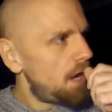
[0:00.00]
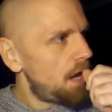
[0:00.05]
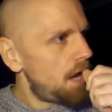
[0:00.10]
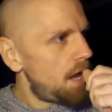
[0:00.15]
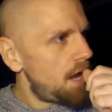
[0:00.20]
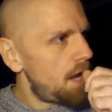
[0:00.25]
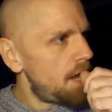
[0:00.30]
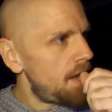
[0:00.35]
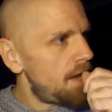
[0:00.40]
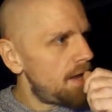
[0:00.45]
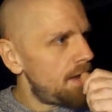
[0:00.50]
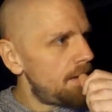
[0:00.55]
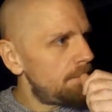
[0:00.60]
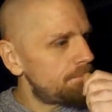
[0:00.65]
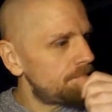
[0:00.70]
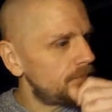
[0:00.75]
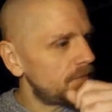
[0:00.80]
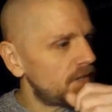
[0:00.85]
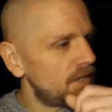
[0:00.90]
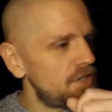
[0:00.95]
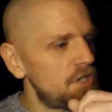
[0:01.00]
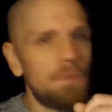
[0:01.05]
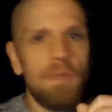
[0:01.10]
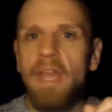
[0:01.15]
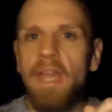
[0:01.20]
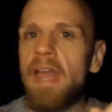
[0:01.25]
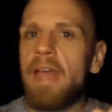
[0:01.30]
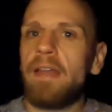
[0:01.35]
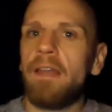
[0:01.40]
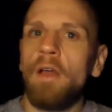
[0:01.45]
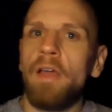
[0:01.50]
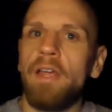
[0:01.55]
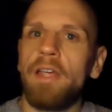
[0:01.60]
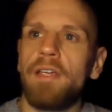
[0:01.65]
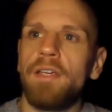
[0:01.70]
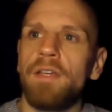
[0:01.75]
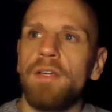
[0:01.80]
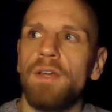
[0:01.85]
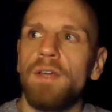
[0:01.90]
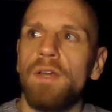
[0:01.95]
you get like
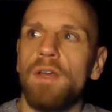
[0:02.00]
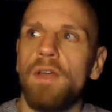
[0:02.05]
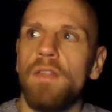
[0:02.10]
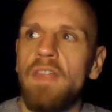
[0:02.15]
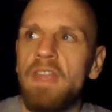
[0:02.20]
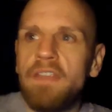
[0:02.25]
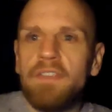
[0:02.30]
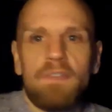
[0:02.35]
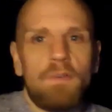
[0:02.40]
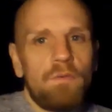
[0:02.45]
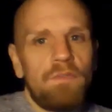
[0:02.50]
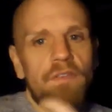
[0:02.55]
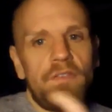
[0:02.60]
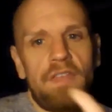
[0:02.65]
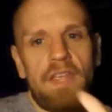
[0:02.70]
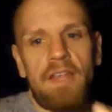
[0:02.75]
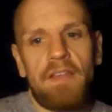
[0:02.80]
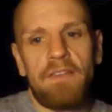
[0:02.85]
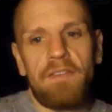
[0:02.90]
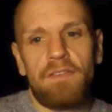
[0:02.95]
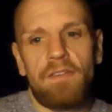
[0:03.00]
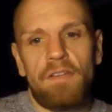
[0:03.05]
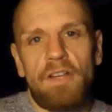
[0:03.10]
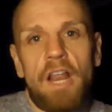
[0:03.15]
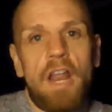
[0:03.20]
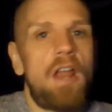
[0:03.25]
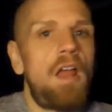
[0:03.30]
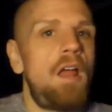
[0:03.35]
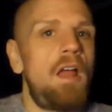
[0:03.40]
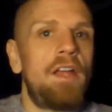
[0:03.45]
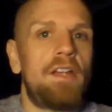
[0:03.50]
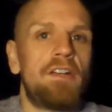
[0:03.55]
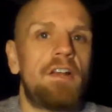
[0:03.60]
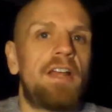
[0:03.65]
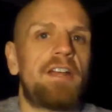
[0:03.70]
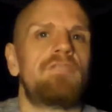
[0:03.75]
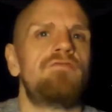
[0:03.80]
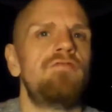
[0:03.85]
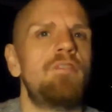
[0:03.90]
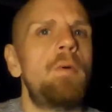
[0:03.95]
these sorts of things,
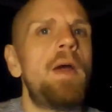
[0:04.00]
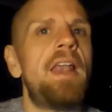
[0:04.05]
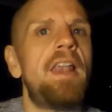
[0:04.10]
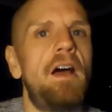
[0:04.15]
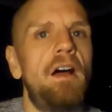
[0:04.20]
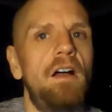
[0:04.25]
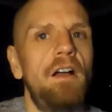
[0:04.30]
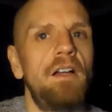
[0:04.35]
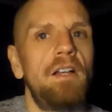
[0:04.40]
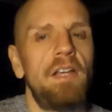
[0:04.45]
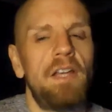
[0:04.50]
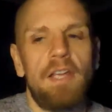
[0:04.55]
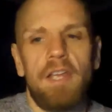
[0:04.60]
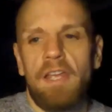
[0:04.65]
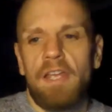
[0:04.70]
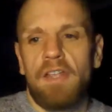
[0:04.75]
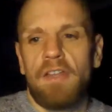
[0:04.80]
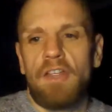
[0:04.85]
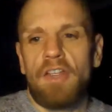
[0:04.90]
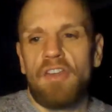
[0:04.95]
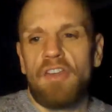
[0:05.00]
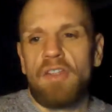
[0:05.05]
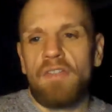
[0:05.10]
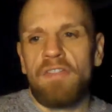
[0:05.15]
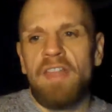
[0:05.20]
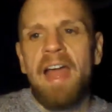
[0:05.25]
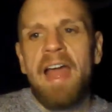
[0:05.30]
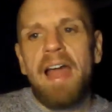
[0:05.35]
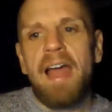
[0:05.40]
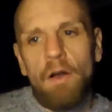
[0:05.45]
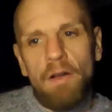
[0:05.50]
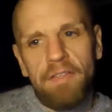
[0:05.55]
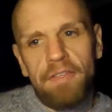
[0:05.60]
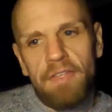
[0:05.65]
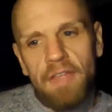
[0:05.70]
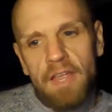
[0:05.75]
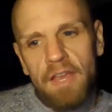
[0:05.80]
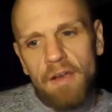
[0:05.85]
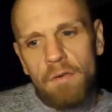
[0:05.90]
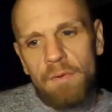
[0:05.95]
like Cruella. That I
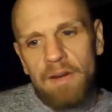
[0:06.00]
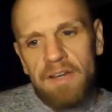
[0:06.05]
think